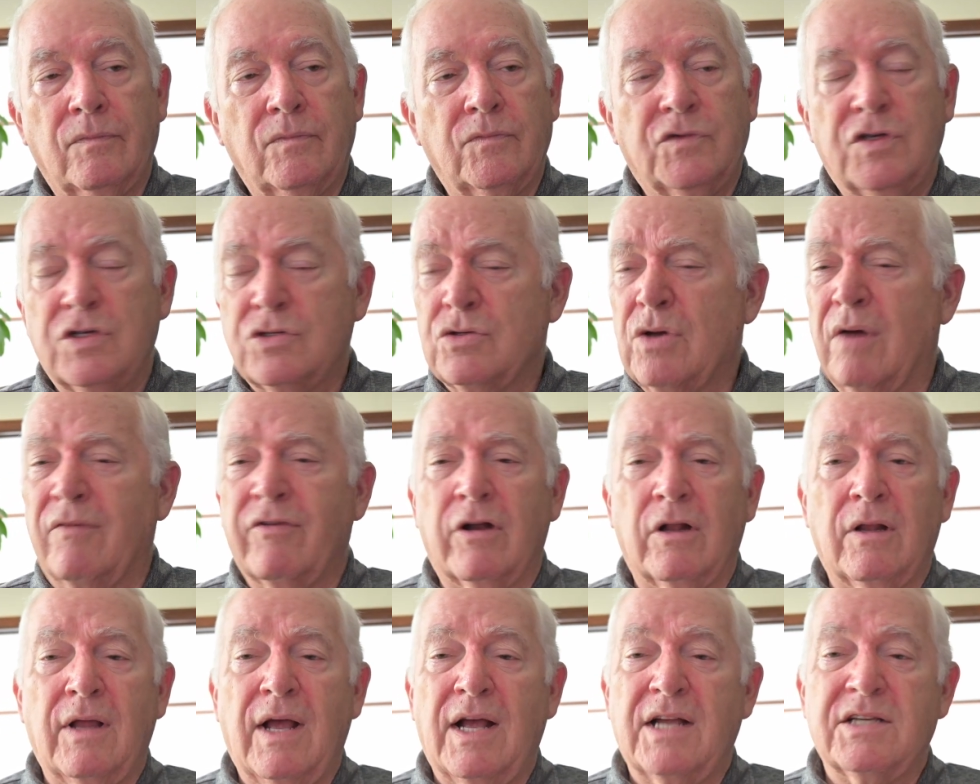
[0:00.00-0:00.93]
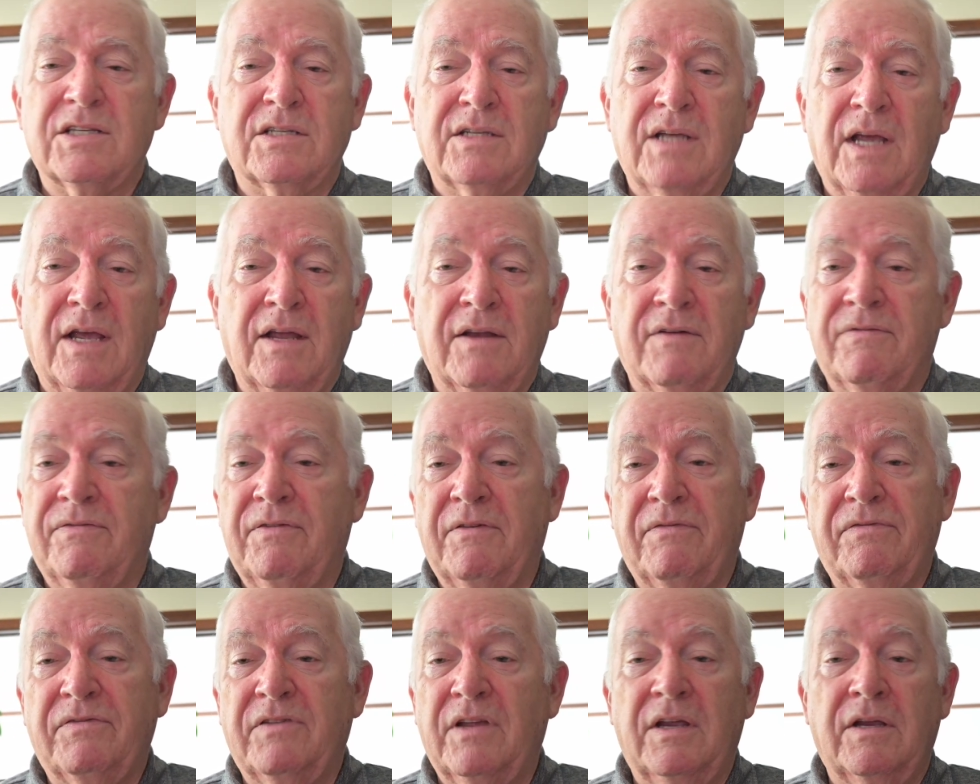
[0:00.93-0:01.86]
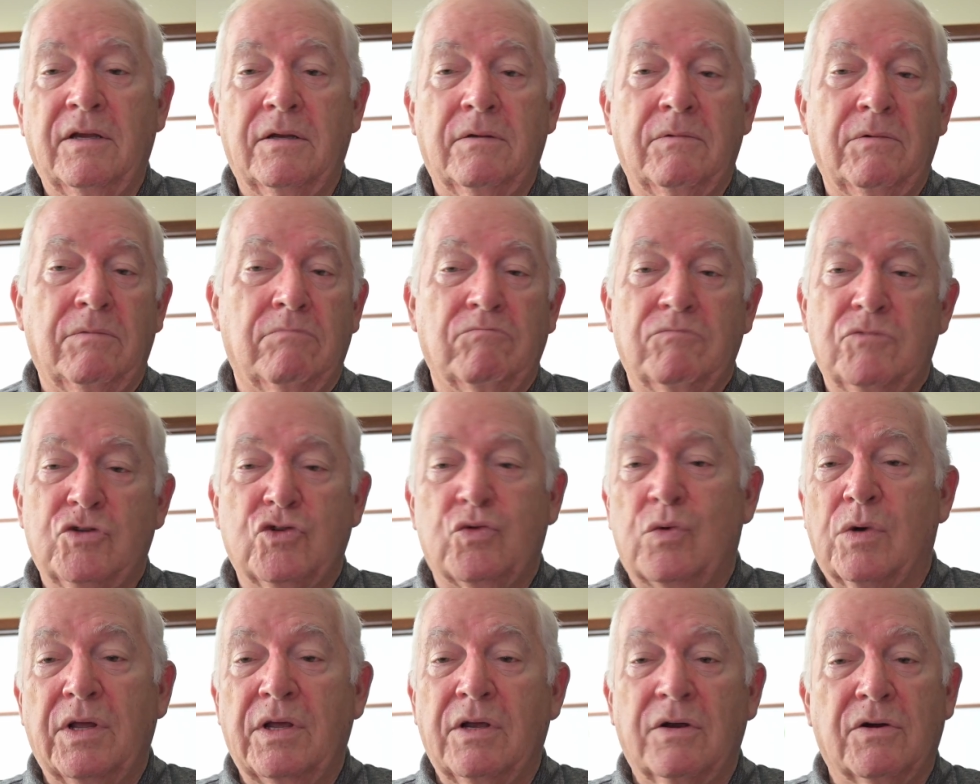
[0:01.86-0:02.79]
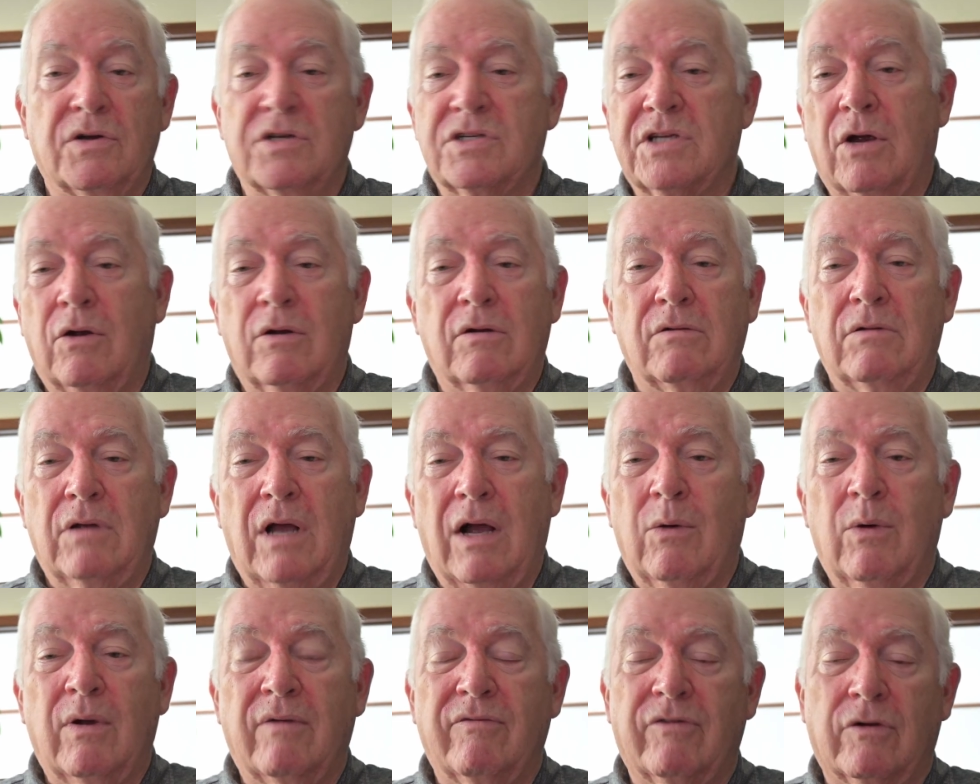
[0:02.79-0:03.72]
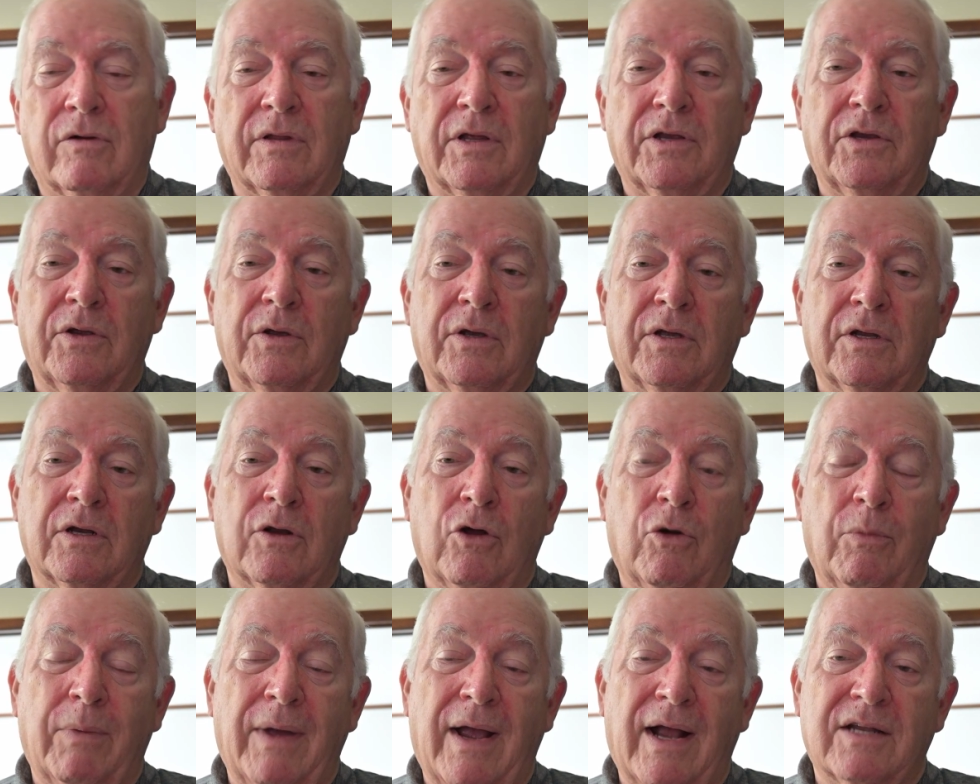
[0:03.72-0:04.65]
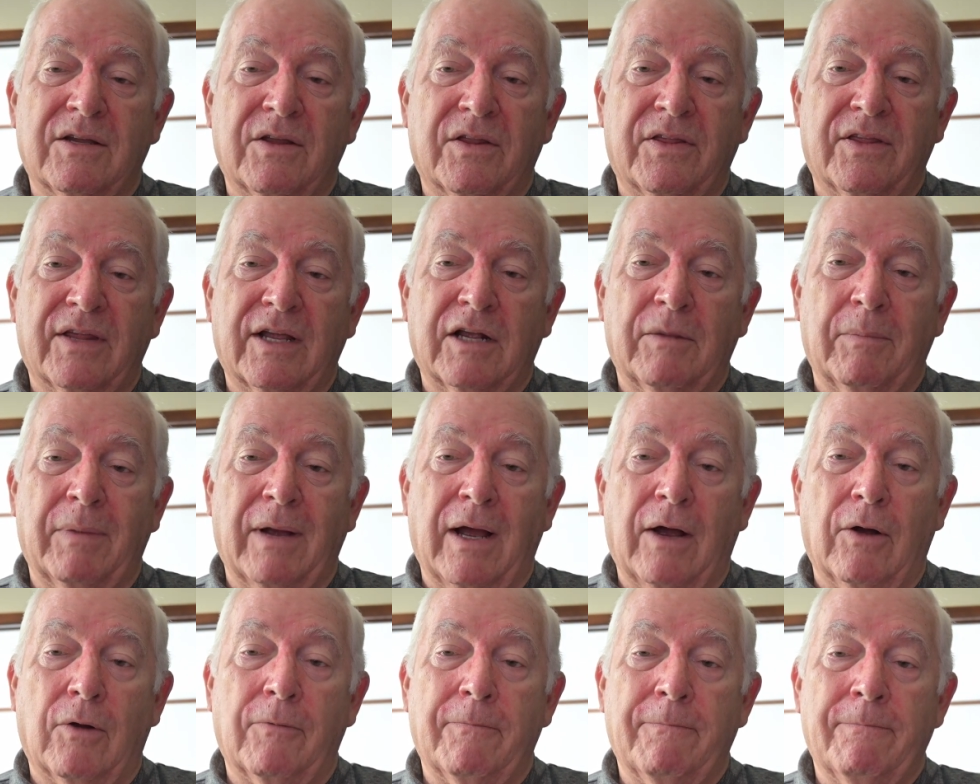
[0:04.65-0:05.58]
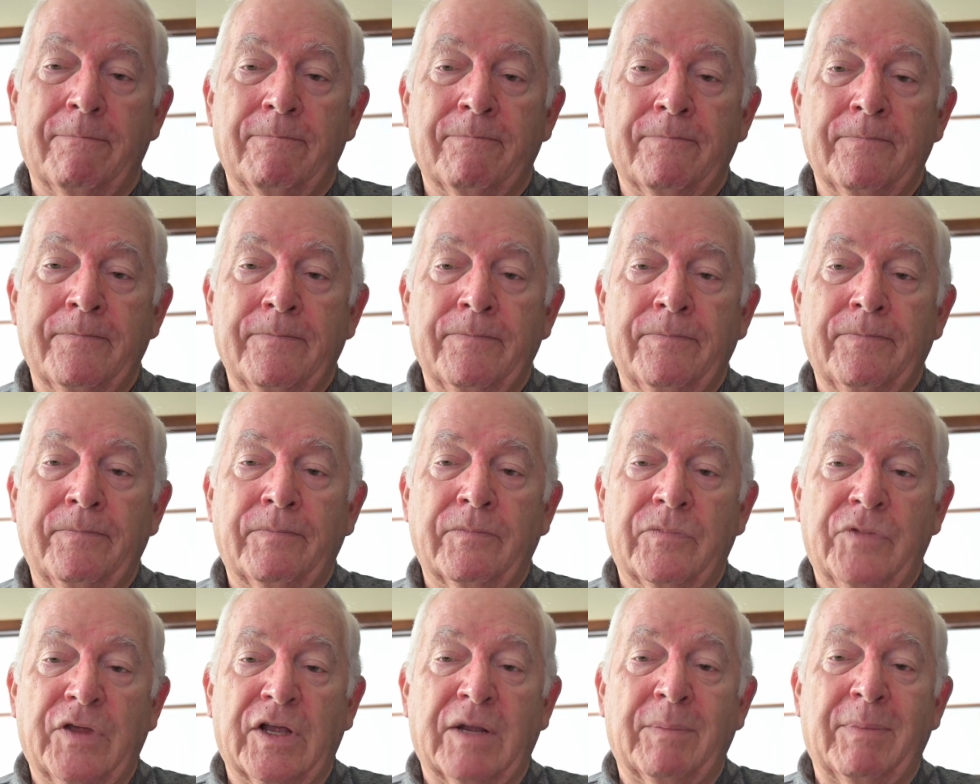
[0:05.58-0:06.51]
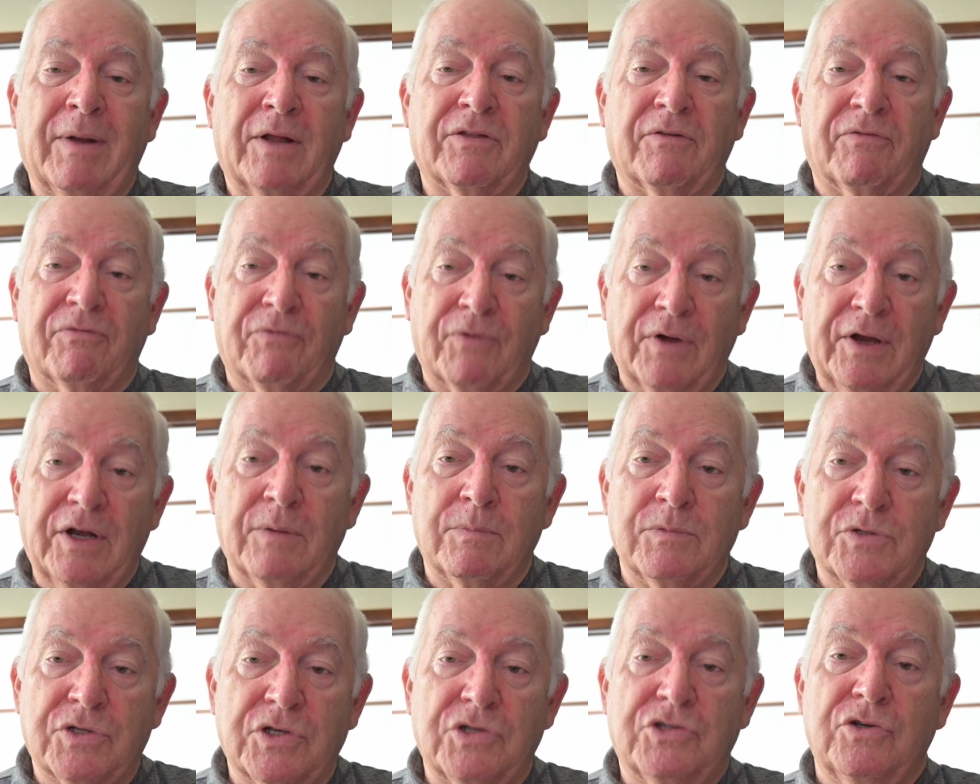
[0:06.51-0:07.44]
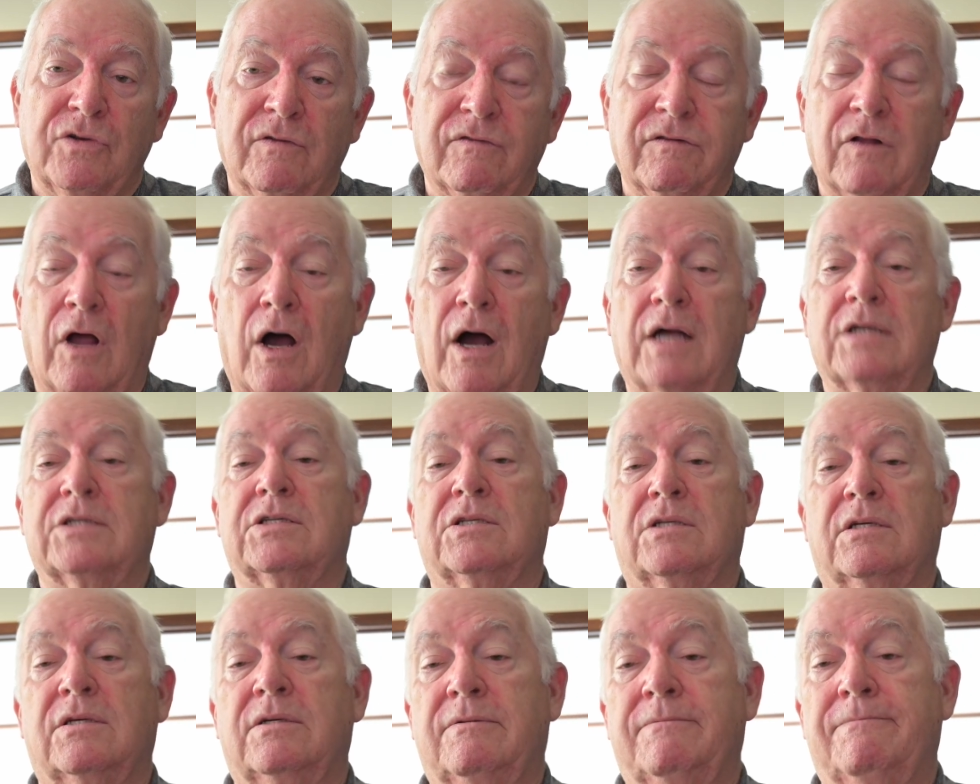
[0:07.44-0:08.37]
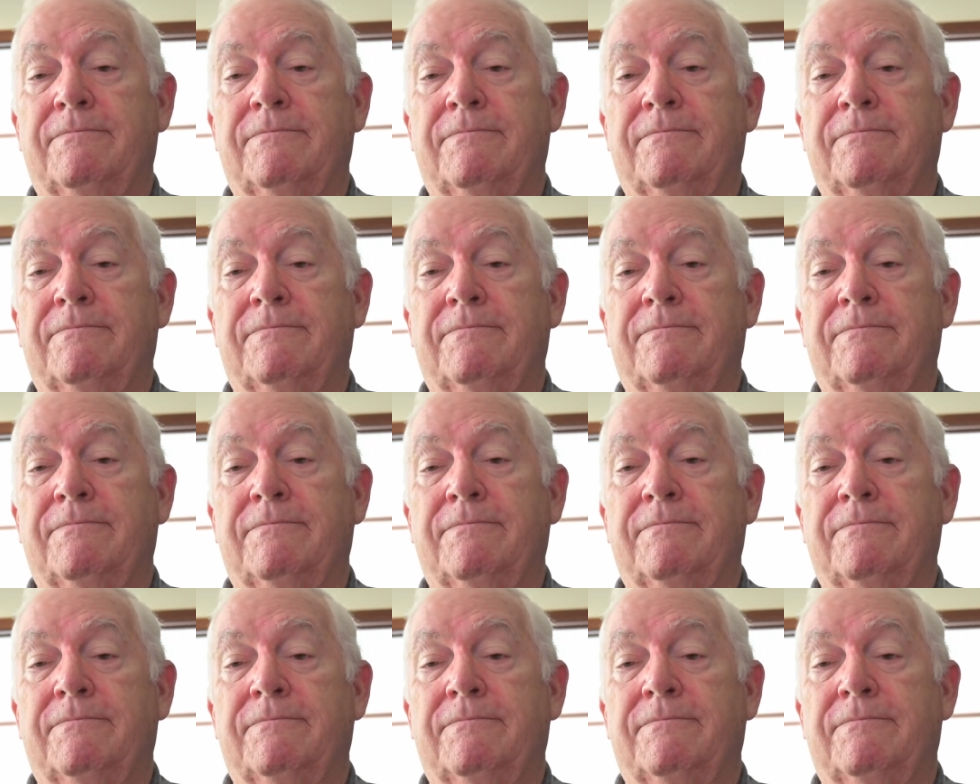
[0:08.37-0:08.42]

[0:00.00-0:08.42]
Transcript: Just over the last 10, 15, 20 years, however, that you can go back to think about. Think about the freedoms that you've lost.